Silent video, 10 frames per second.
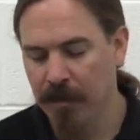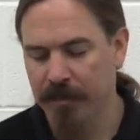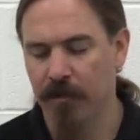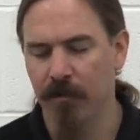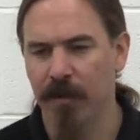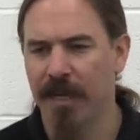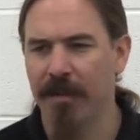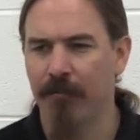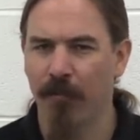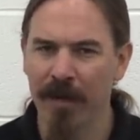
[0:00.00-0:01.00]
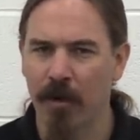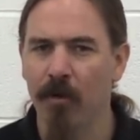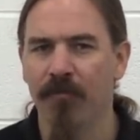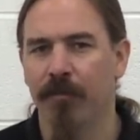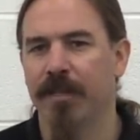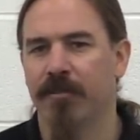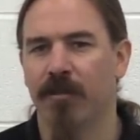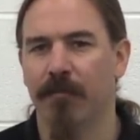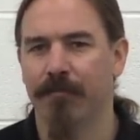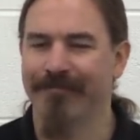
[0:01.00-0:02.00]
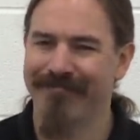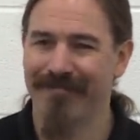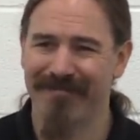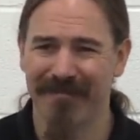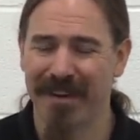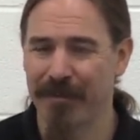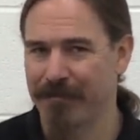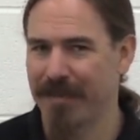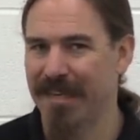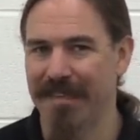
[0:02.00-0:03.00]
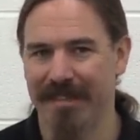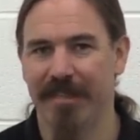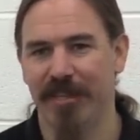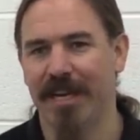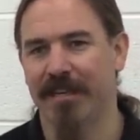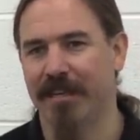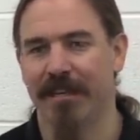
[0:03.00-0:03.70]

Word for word: So he went home from this trip rather kind of dejected.